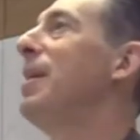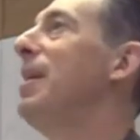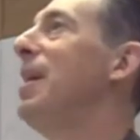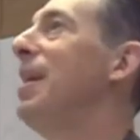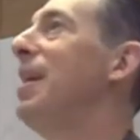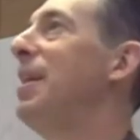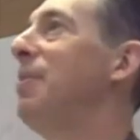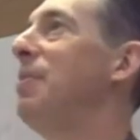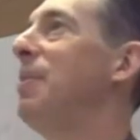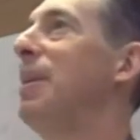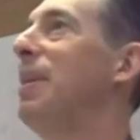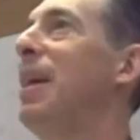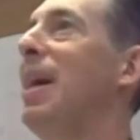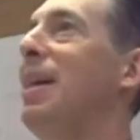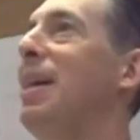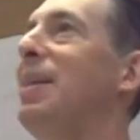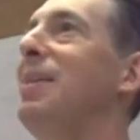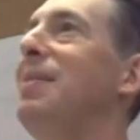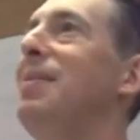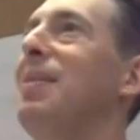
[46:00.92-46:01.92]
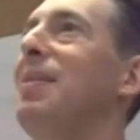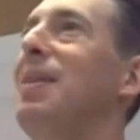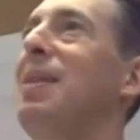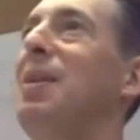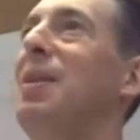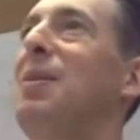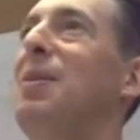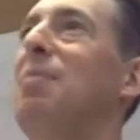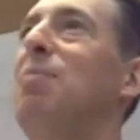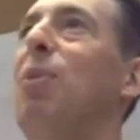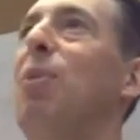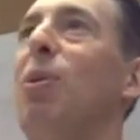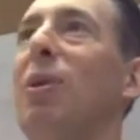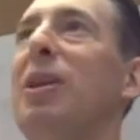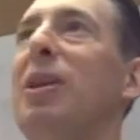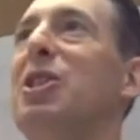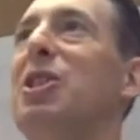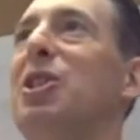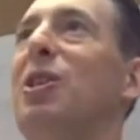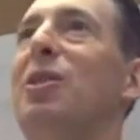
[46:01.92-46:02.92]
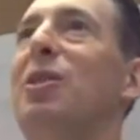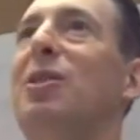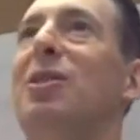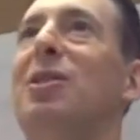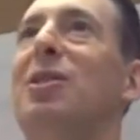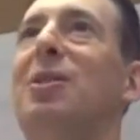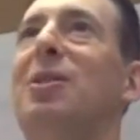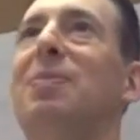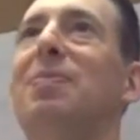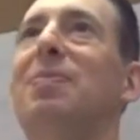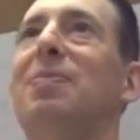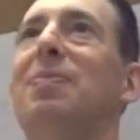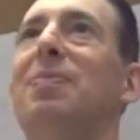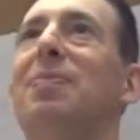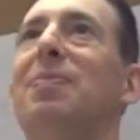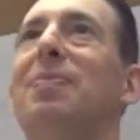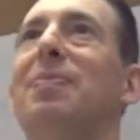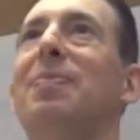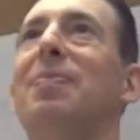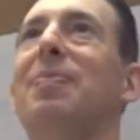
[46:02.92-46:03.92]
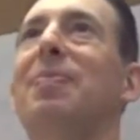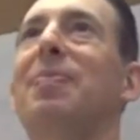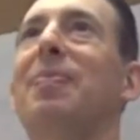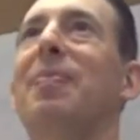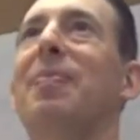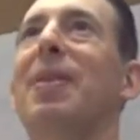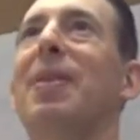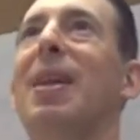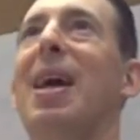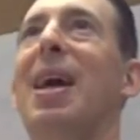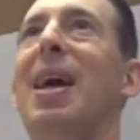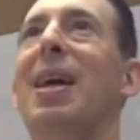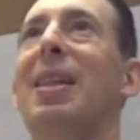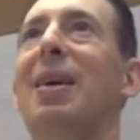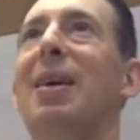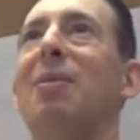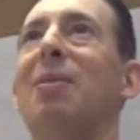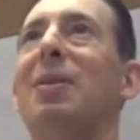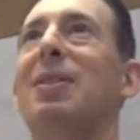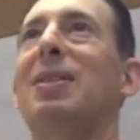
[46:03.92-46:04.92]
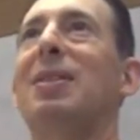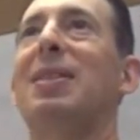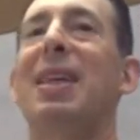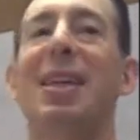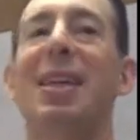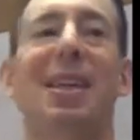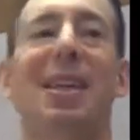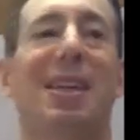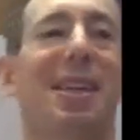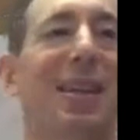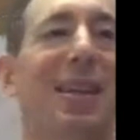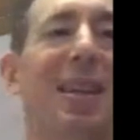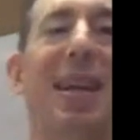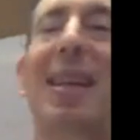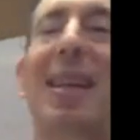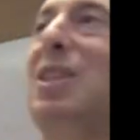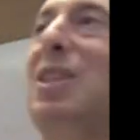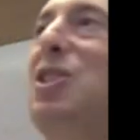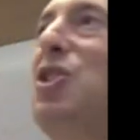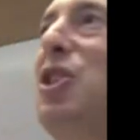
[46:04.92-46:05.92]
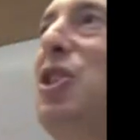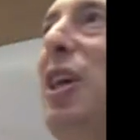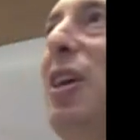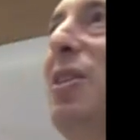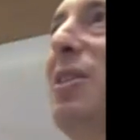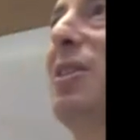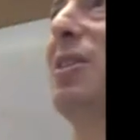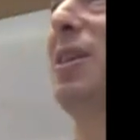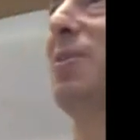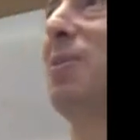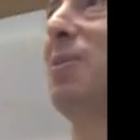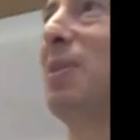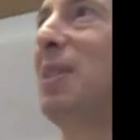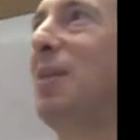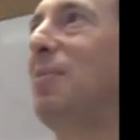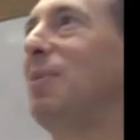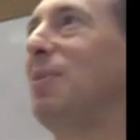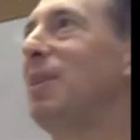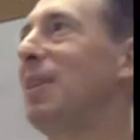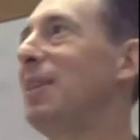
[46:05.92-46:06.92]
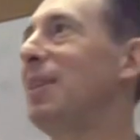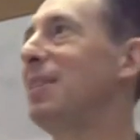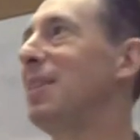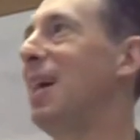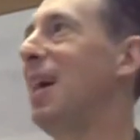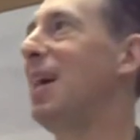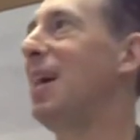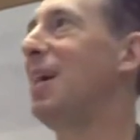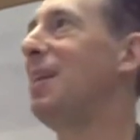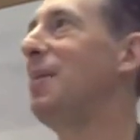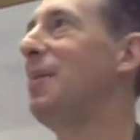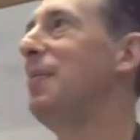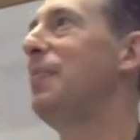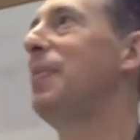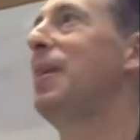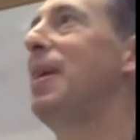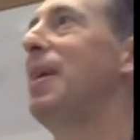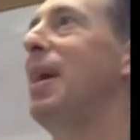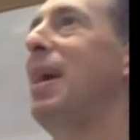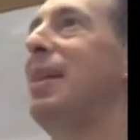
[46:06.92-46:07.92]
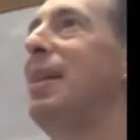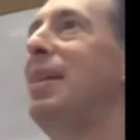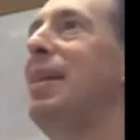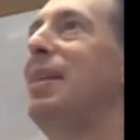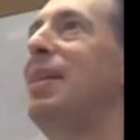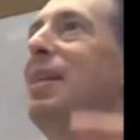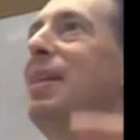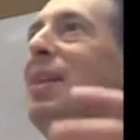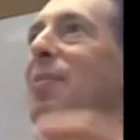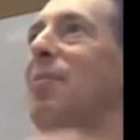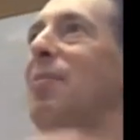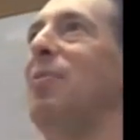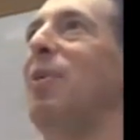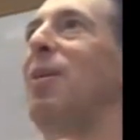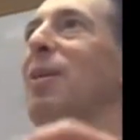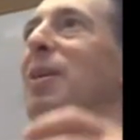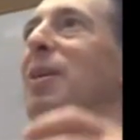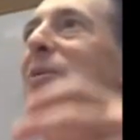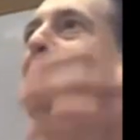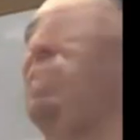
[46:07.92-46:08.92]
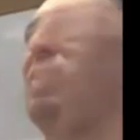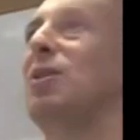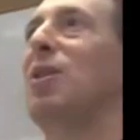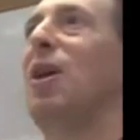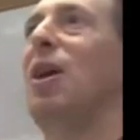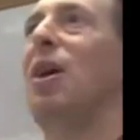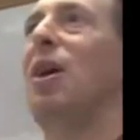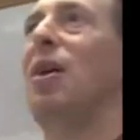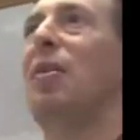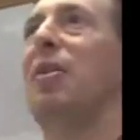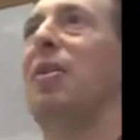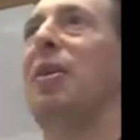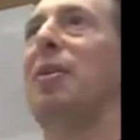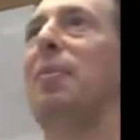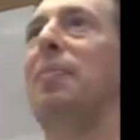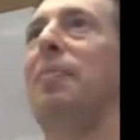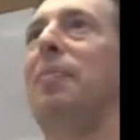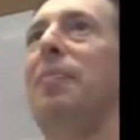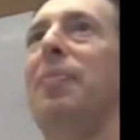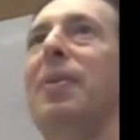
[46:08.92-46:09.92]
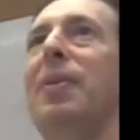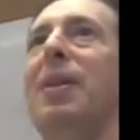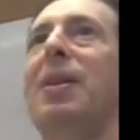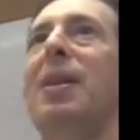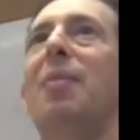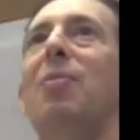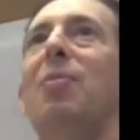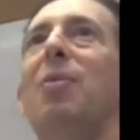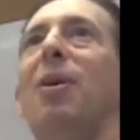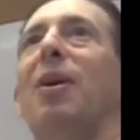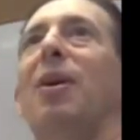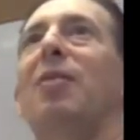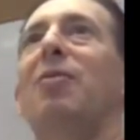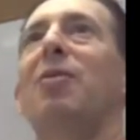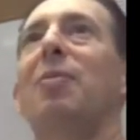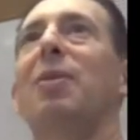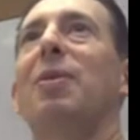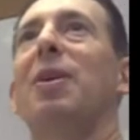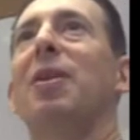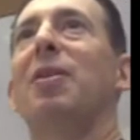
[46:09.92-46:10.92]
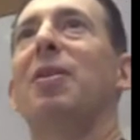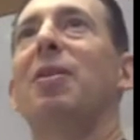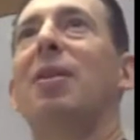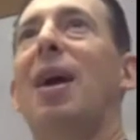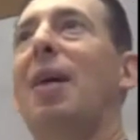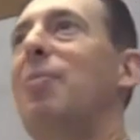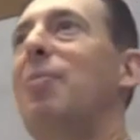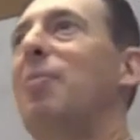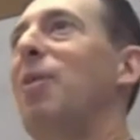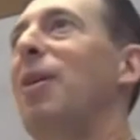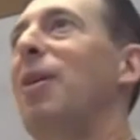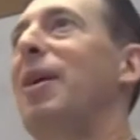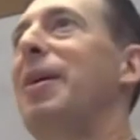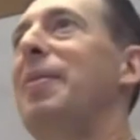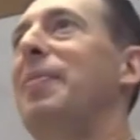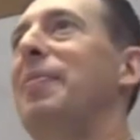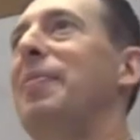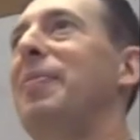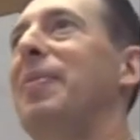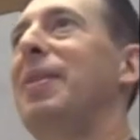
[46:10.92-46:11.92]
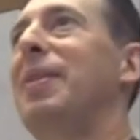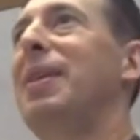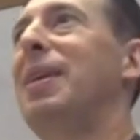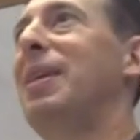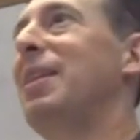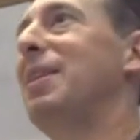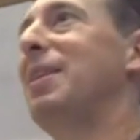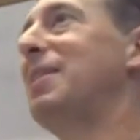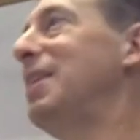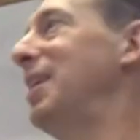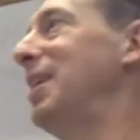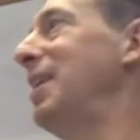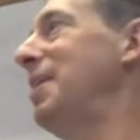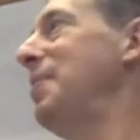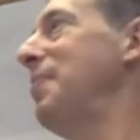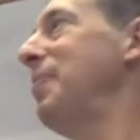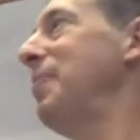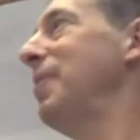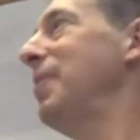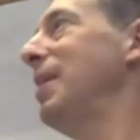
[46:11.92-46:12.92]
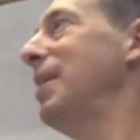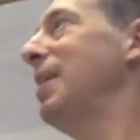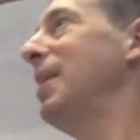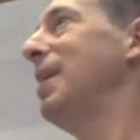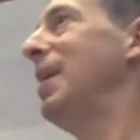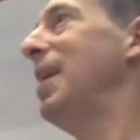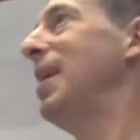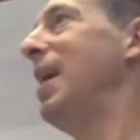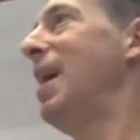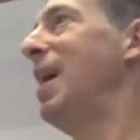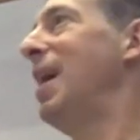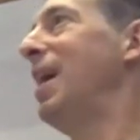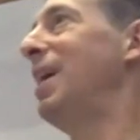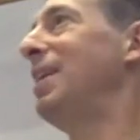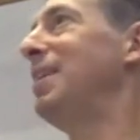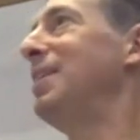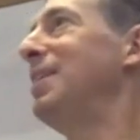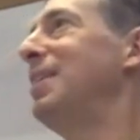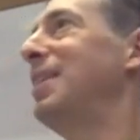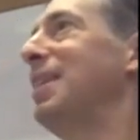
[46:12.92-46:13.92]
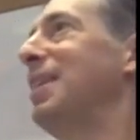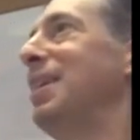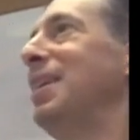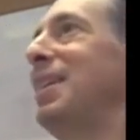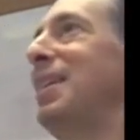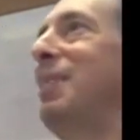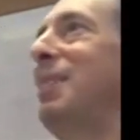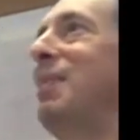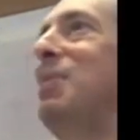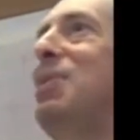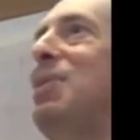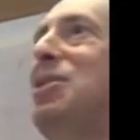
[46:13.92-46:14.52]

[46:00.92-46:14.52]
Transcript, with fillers: and they would get bowling shirts and they would sit in these chairs that were assembled on the side. And then the librarian would call the librarian from another library in the city, and they would